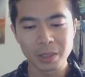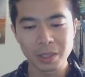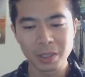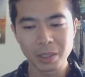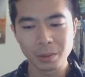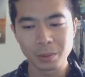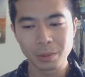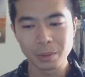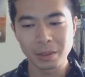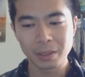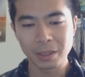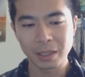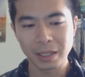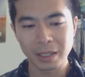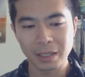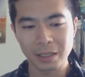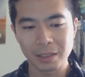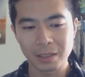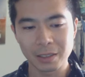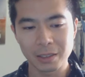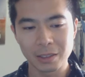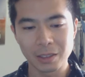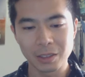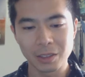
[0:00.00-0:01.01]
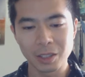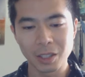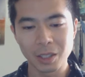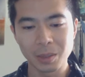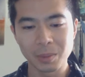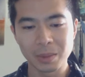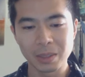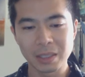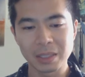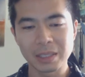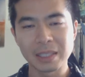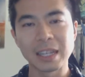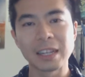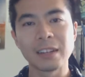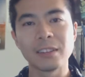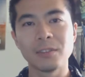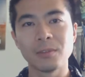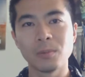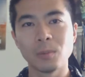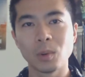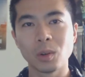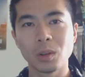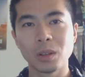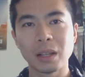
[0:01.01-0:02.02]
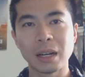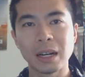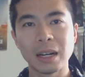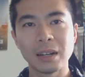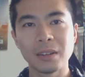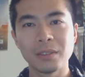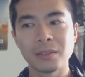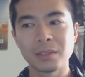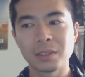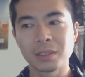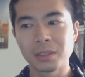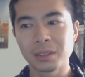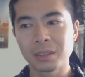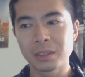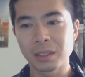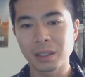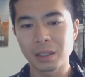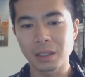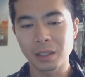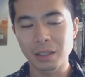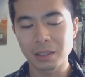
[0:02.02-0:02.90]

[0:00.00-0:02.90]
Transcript: and she was like determined to save more lives and stuff.